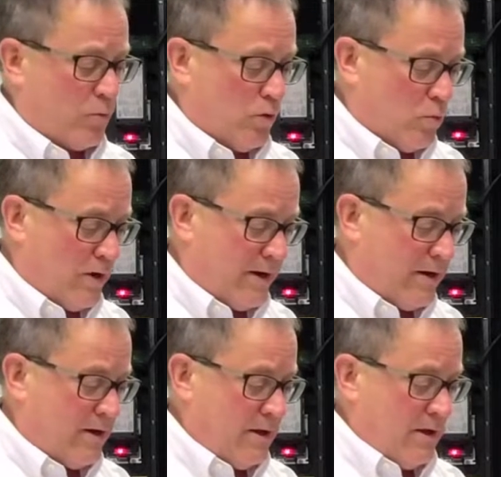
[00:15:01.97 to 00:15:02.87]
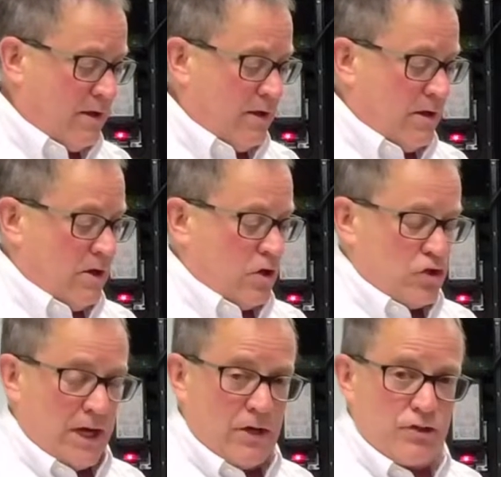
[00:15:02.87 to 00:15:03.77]
will wear.
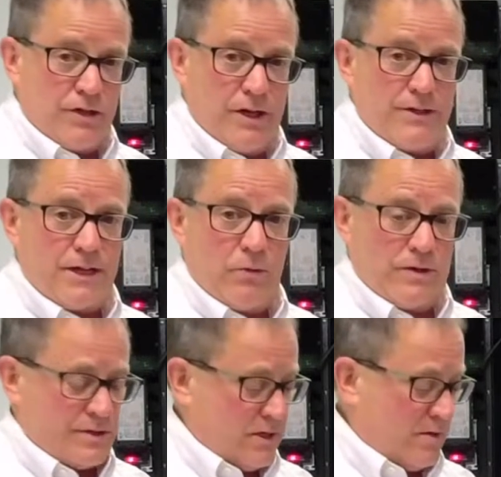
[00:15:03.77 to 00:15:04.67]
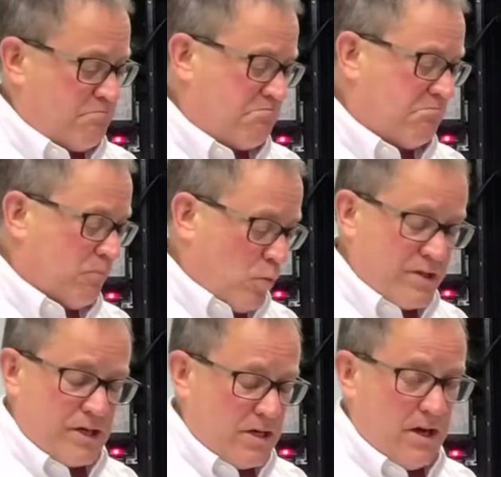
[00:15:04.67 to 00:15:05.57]
Change these, I would say,
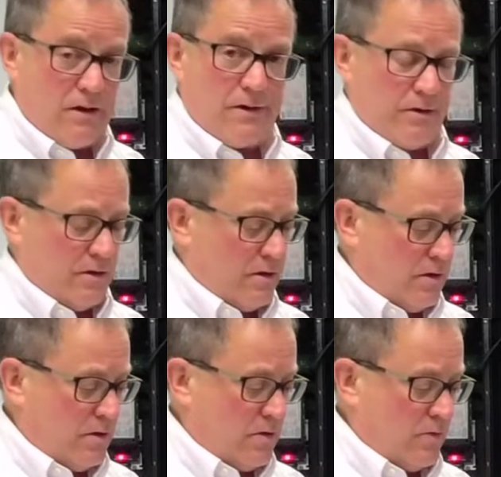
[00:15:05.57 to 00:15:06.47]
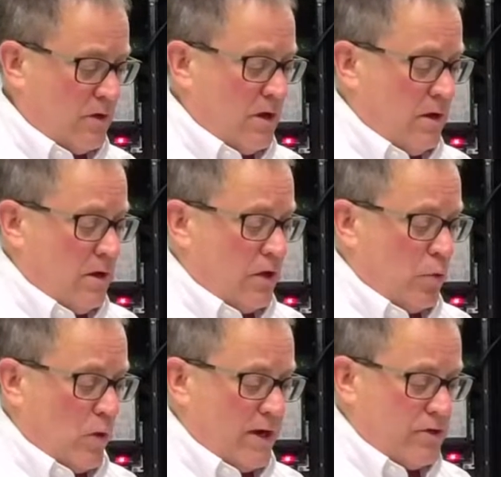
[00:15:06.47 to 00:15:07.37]
once a year. And the
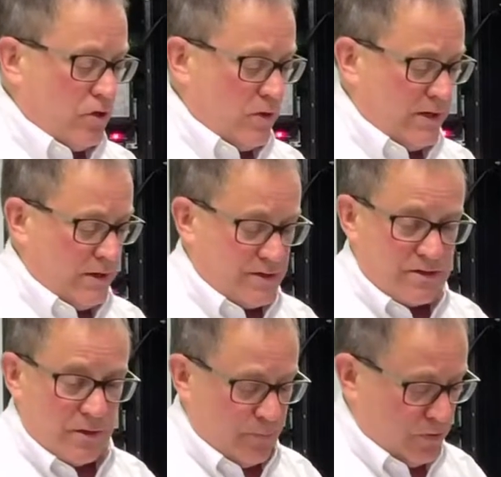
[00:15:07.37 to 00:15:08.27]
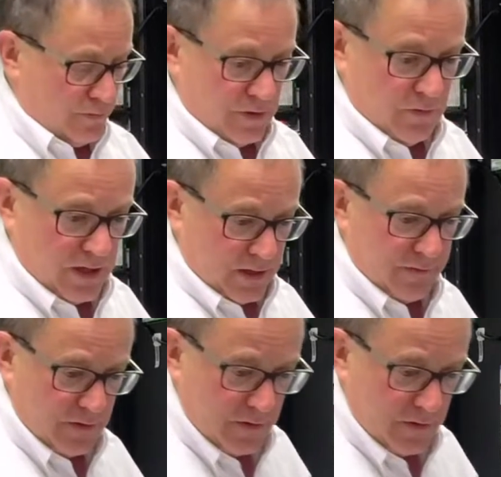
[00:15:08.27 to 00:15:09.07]
way you do it, it's simple. You get